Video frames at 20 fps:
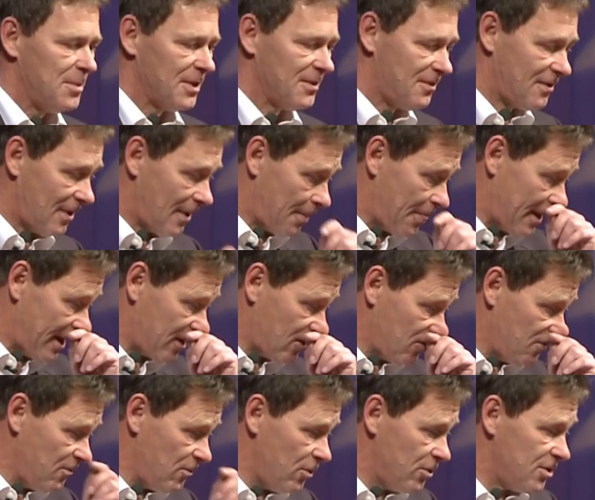But I
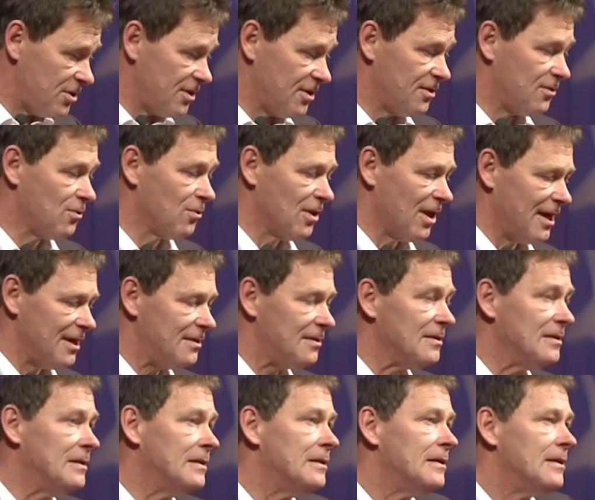converted it into
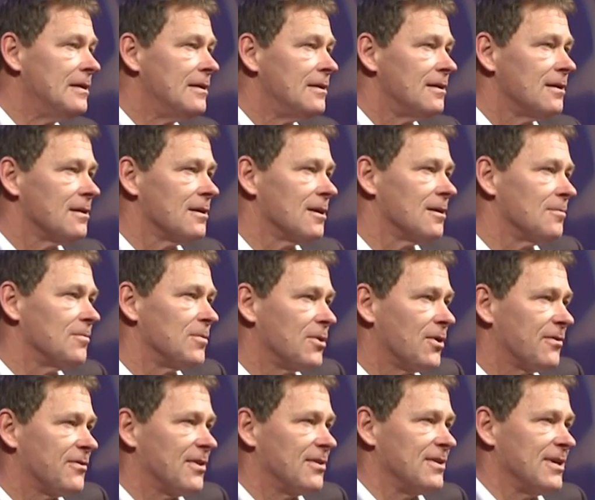light, um,
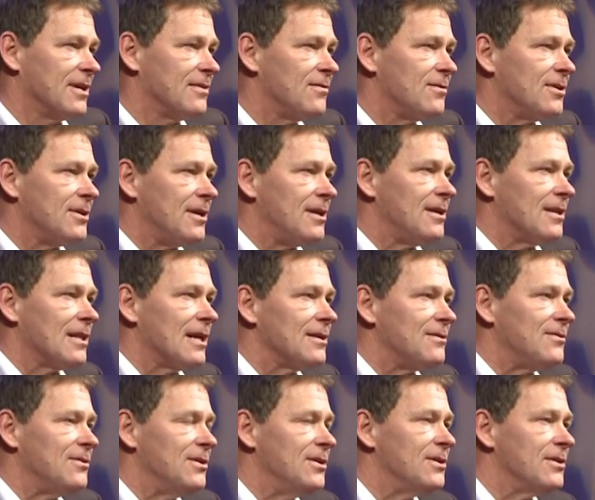because at the end of the day,
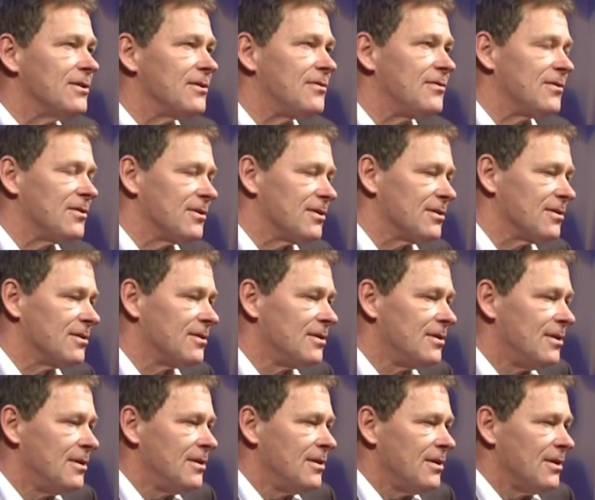light year is, uh,
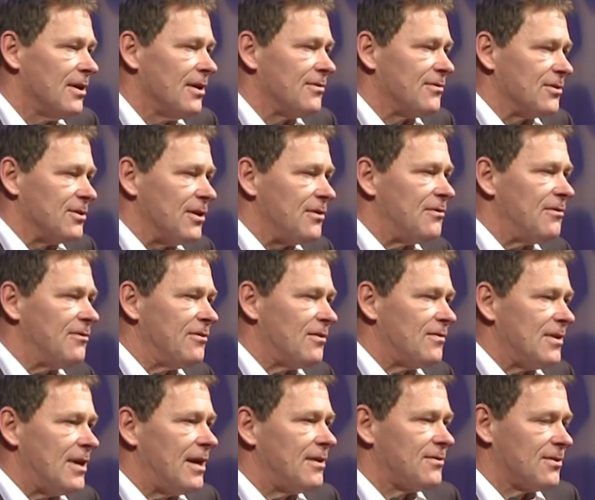is the distance
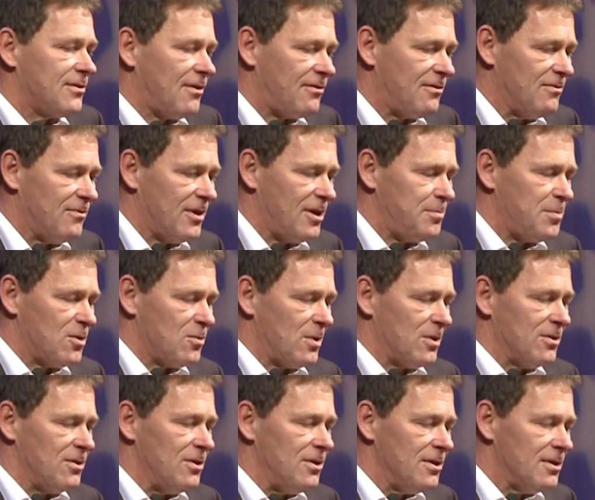of that, so I just divide by
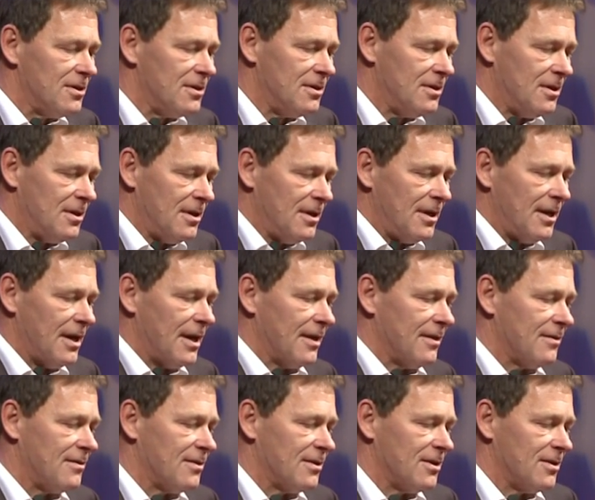one year
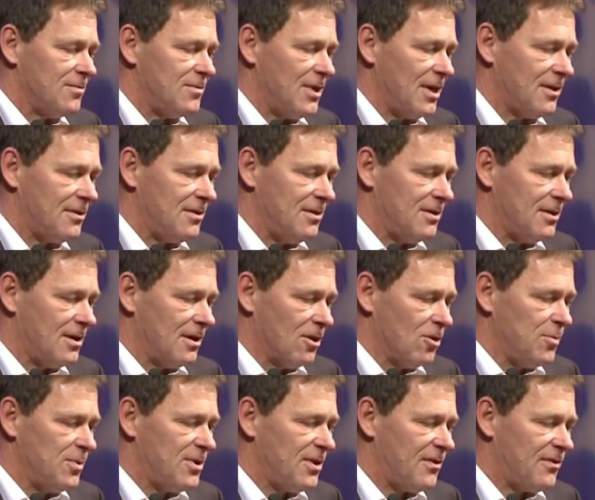and uh, take the
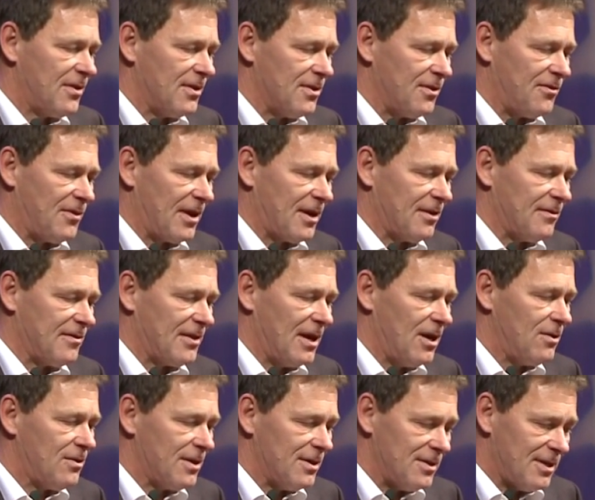kilometers and the seconds
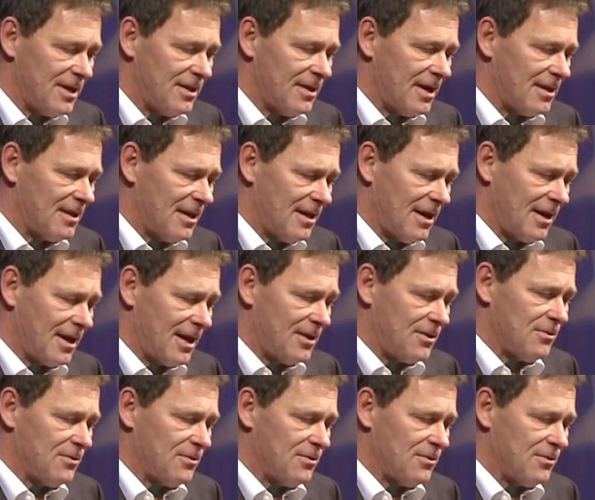out, and then I, I,